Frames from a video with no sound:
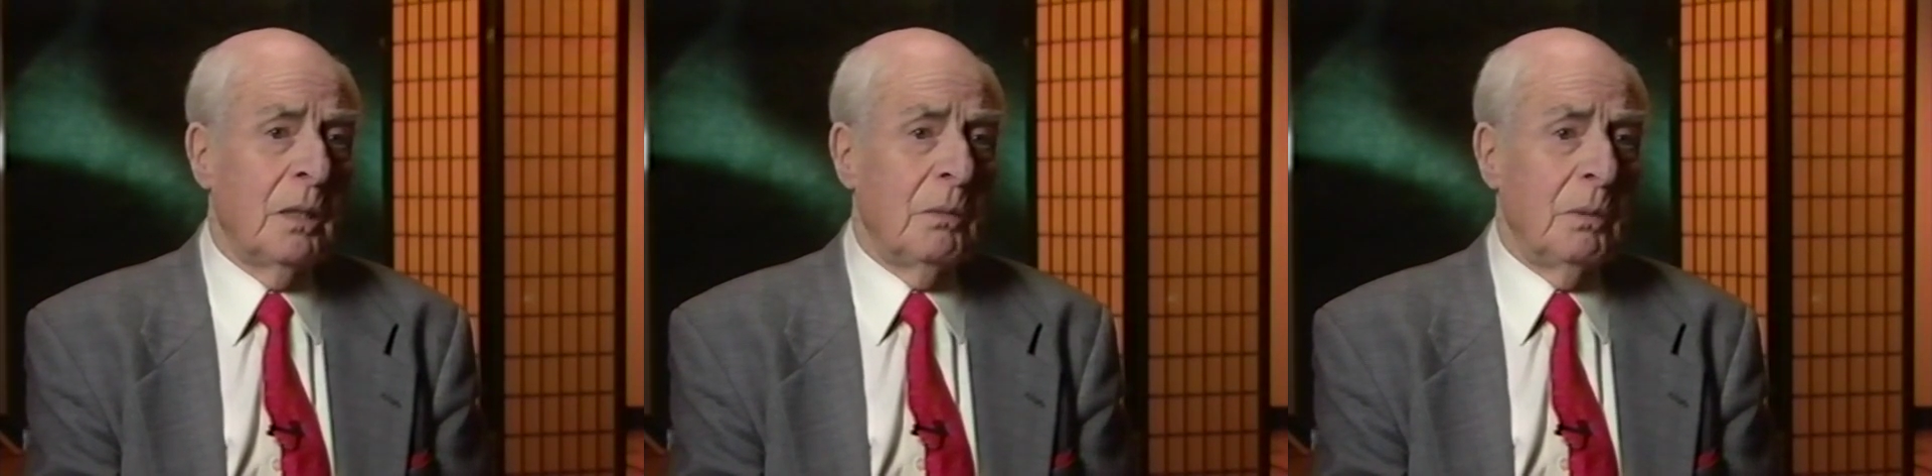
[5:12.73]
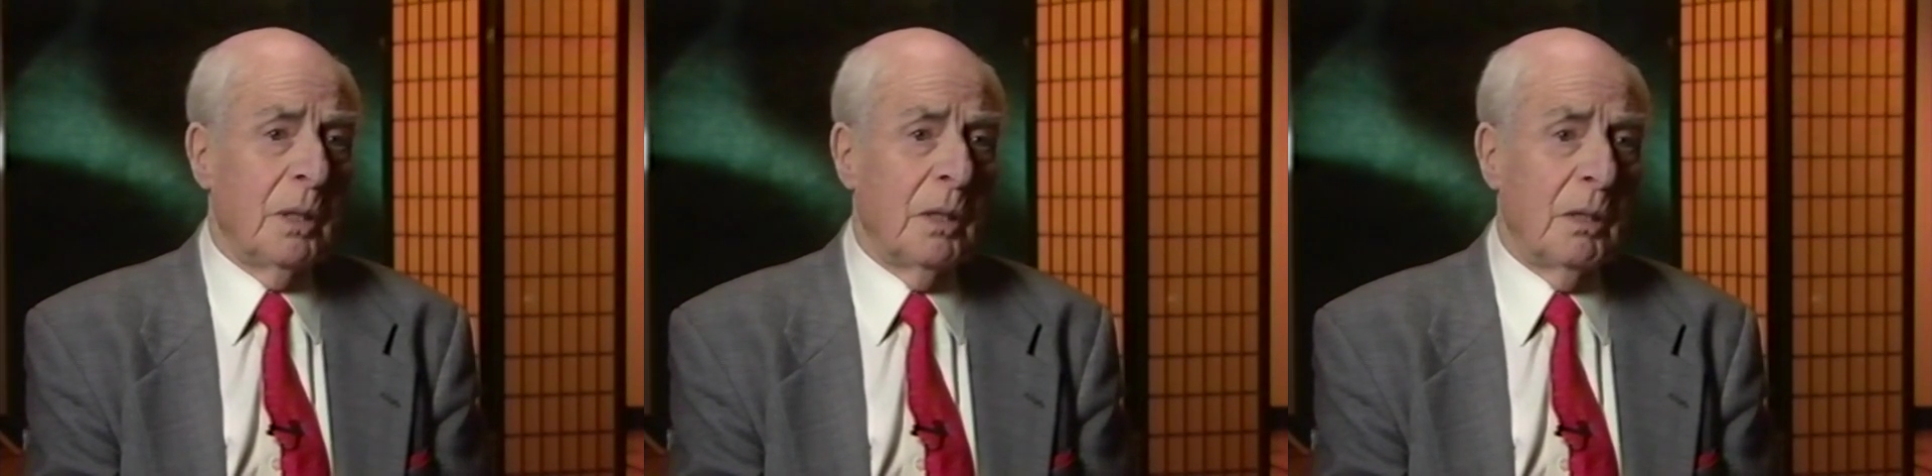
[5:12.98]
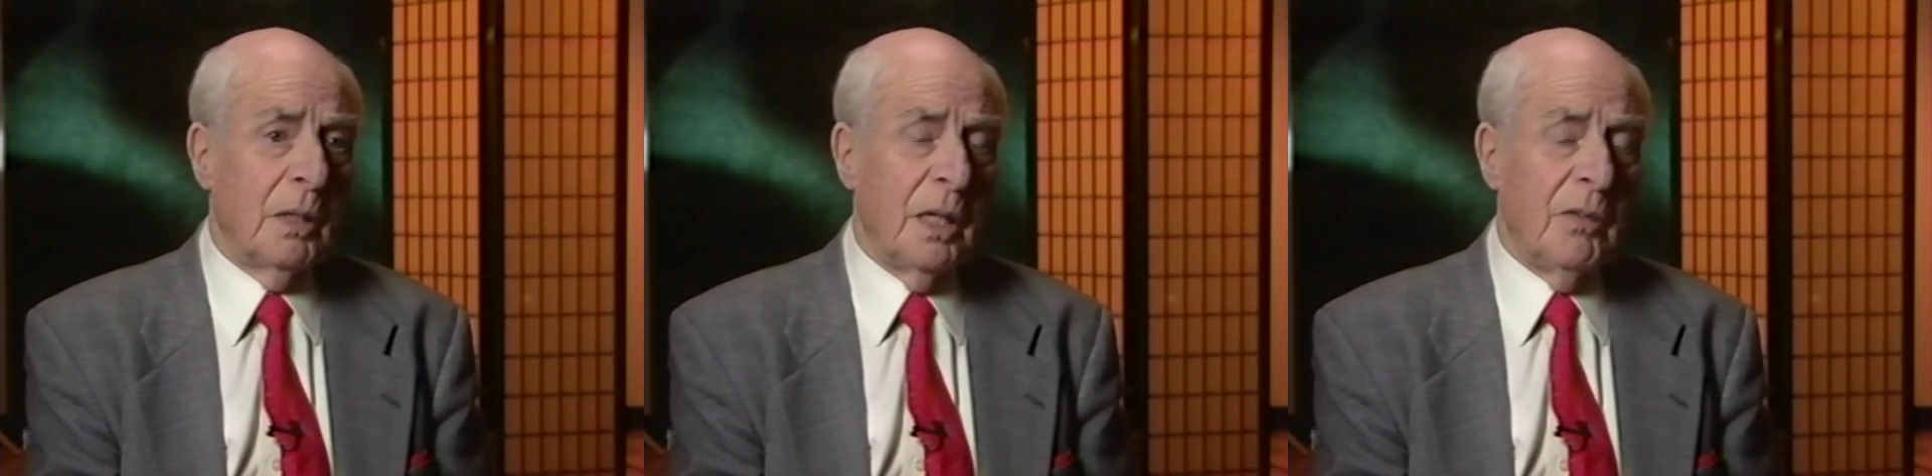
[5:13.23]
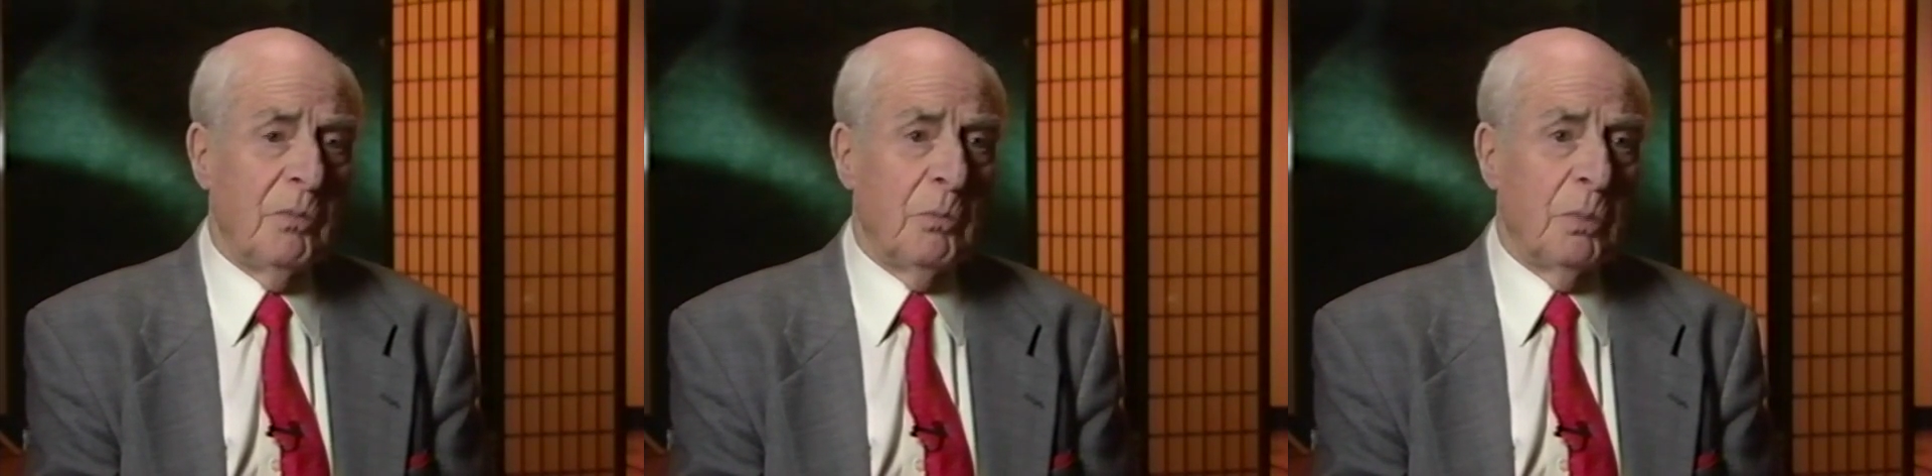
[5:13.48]
We can't
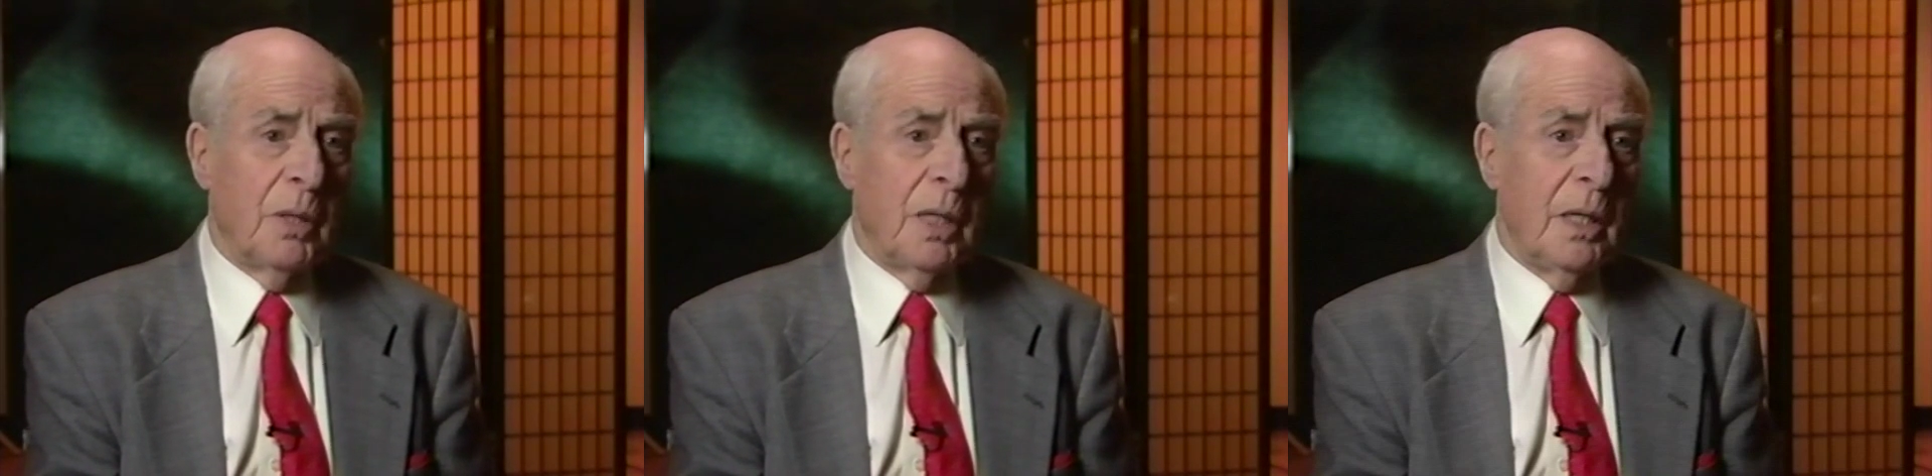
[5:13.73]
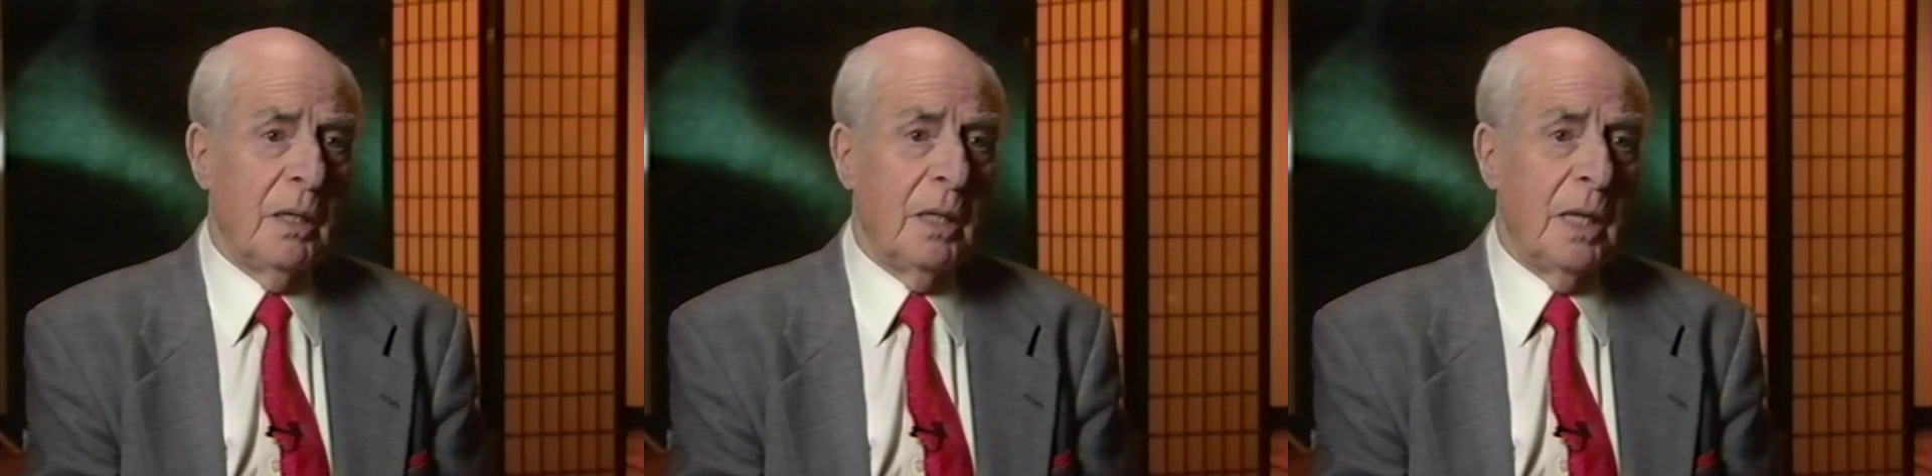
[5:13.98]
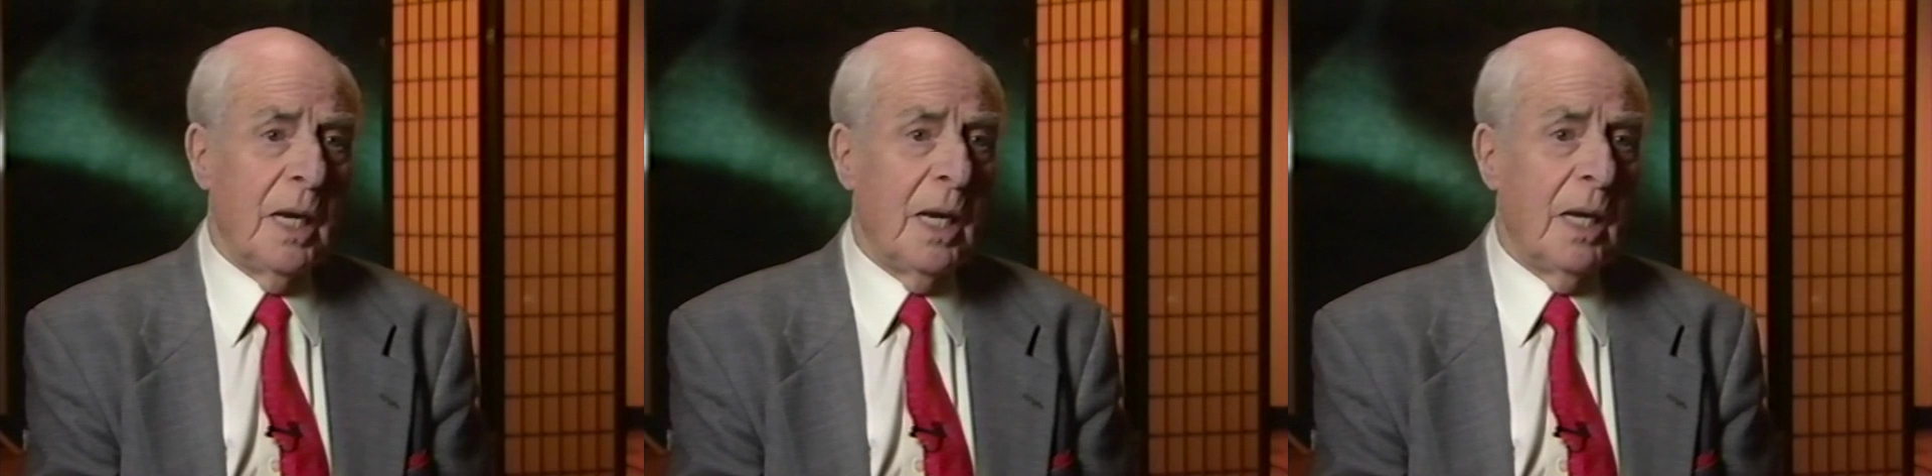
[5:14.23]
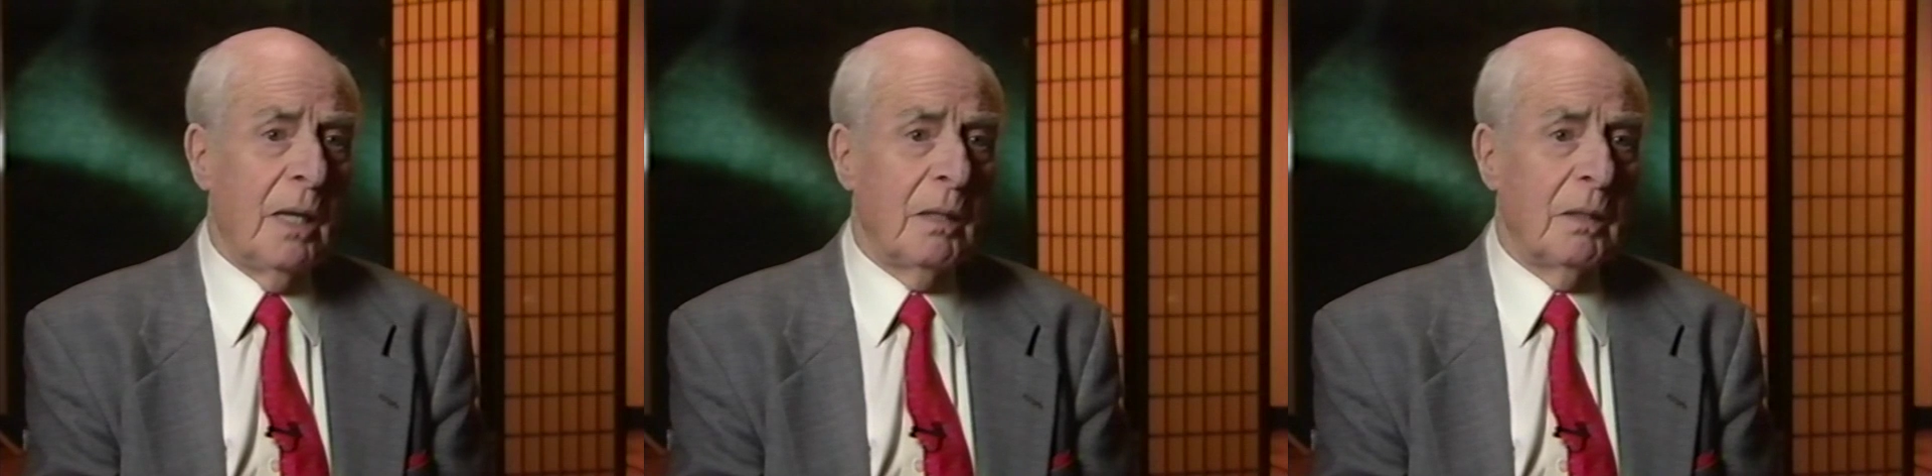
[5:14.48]
even breathe the
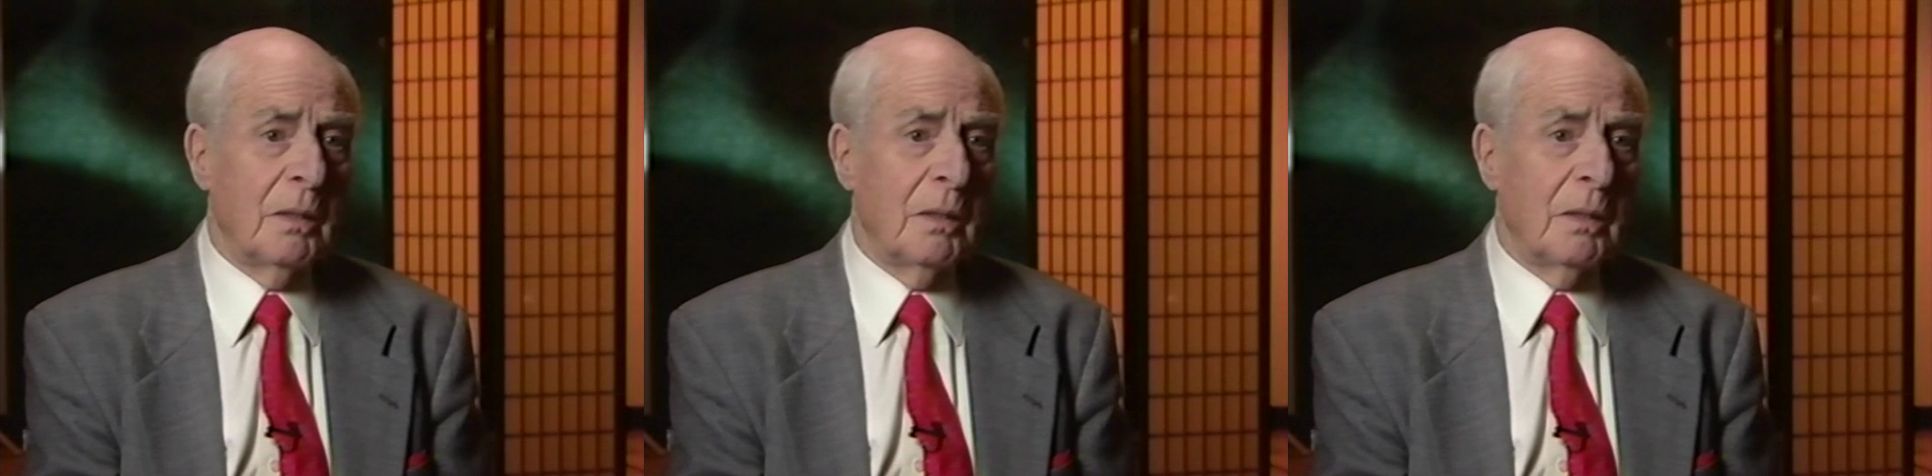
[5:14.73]
air